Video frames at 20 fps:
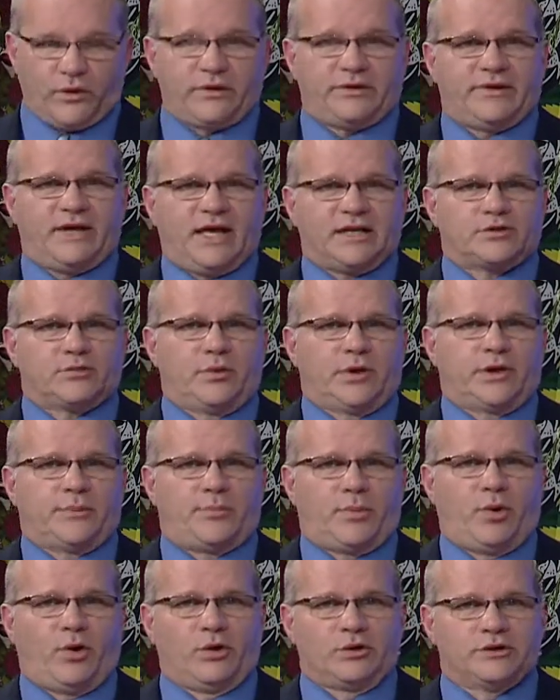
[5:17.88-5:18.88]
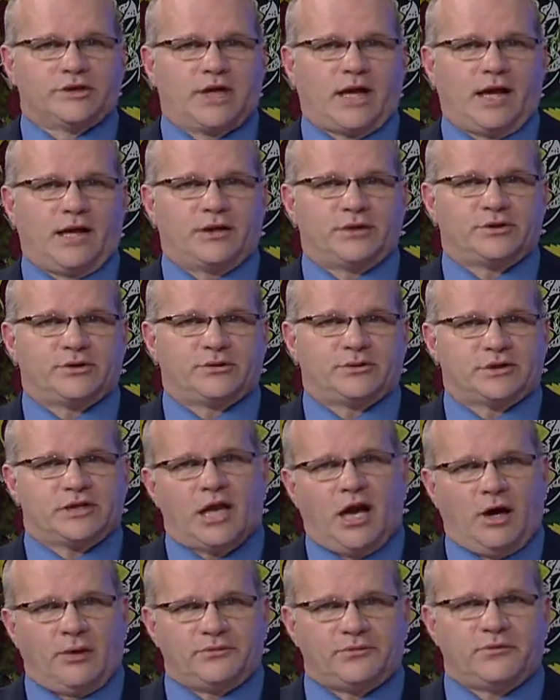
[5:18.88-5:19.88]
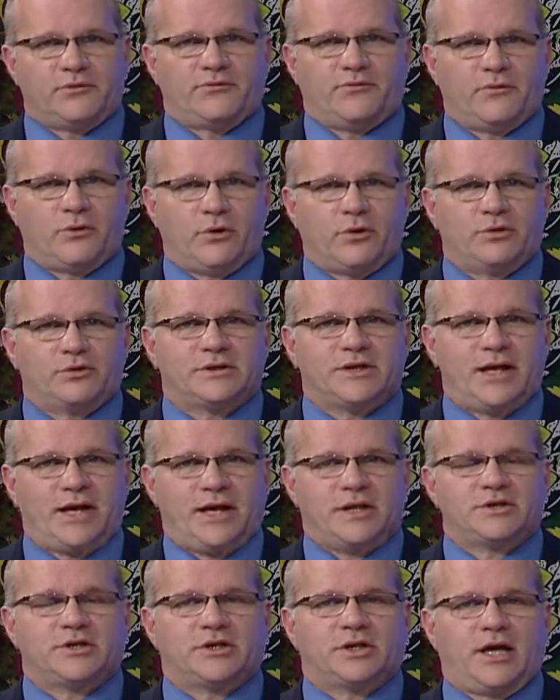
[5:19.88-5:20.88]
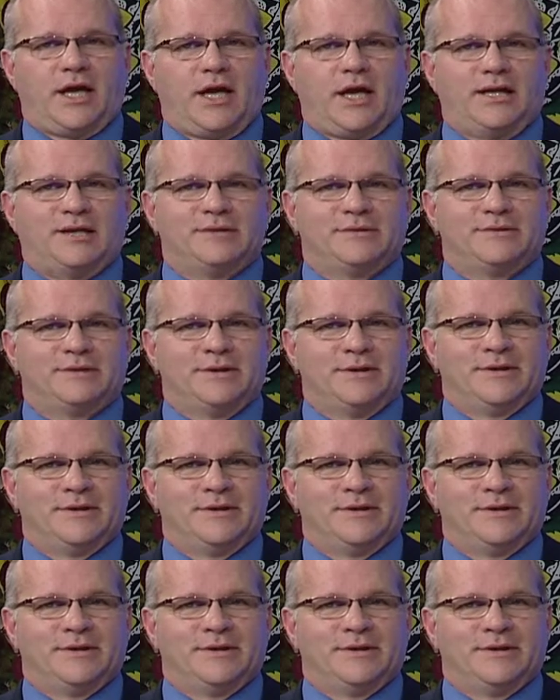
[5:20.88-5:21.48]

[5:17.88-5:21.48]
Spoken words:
that's what a poll challenger is helpful for, to educate